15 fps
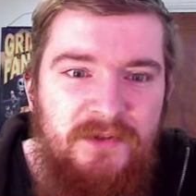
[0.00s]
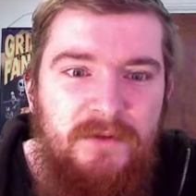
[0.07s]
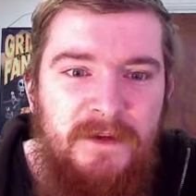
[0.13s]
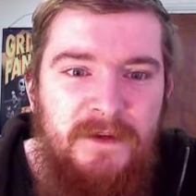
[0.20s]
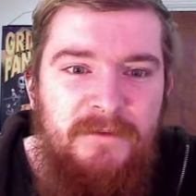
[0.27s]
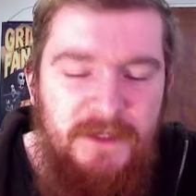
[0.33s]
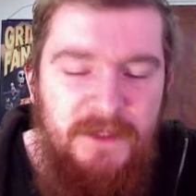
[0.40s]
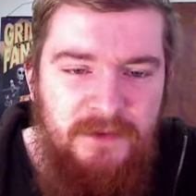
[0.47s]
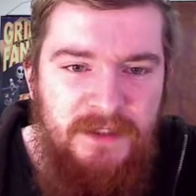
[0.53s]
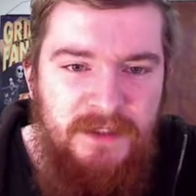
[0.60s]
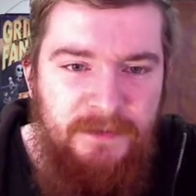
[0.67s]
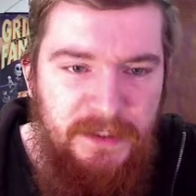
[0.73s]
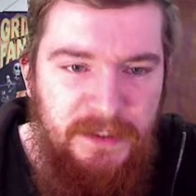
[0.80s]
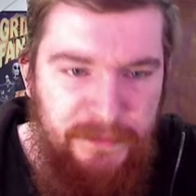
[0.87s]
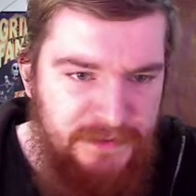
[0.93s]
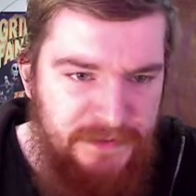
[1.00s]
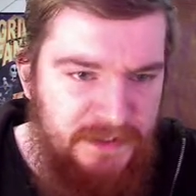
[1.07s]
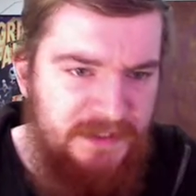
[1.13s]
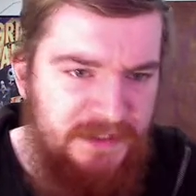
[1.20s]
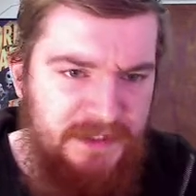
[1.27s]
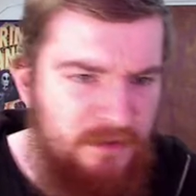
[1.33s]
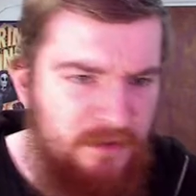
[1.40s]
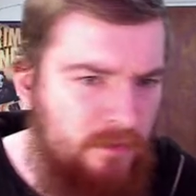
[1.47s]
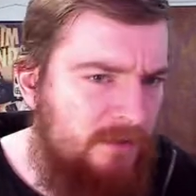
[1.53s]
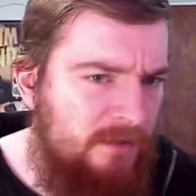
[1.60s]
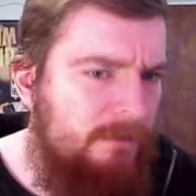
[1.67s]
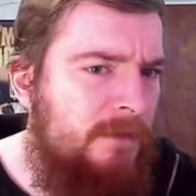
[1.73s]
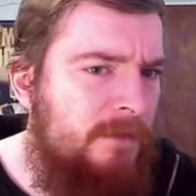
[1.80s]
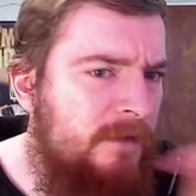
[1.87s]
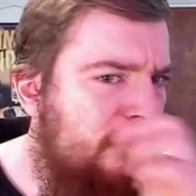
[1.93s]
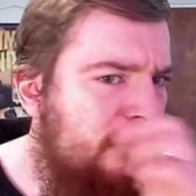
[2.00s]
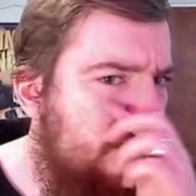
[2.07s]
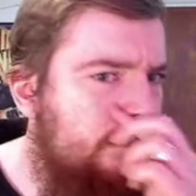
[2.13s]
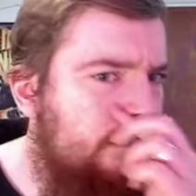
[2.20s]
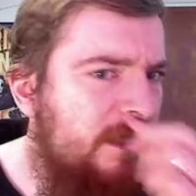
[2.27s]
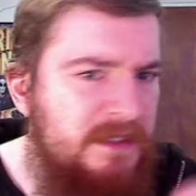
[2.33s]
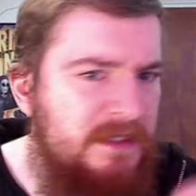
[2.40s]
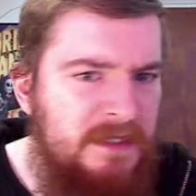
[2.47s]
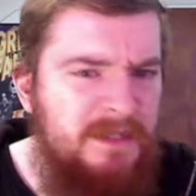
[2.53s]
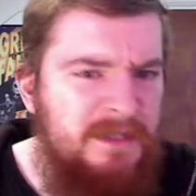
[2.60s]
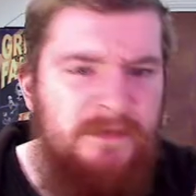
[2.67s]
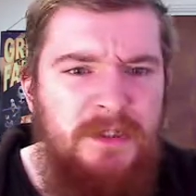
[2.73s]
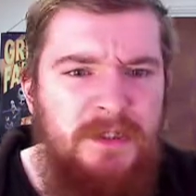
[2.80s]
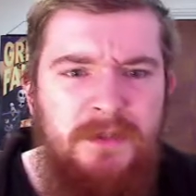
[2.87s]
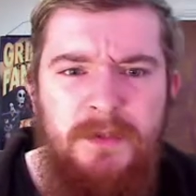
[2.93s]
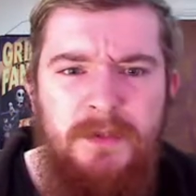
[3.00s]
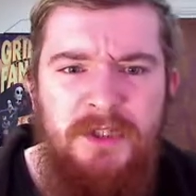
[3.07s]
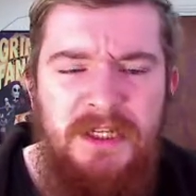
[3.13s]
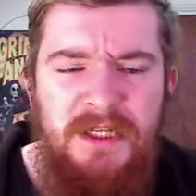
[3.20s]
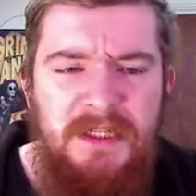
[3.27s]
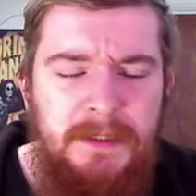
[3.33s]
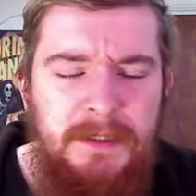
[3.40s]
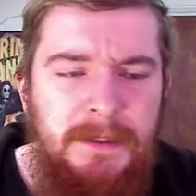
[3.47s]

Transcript: featuring Speedy Gonzales. I don't know what the first bit is. I think it's something to do with cheese.